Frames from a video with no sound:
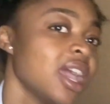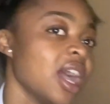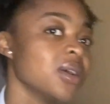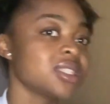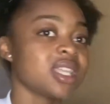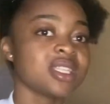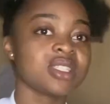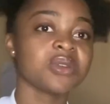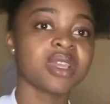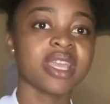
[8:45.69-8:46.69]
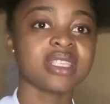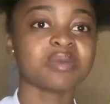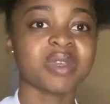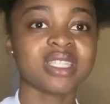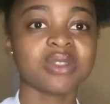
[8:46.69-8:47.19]
I was studying, you guys,
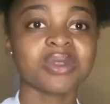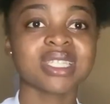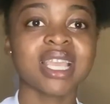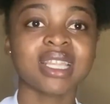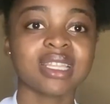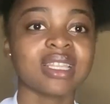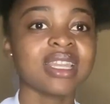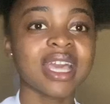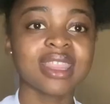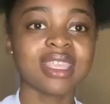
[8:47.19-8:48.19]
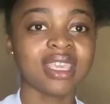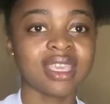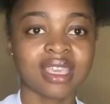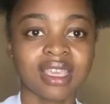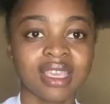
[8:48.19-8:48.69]
but it was like
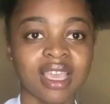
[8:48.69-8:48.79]
nothing.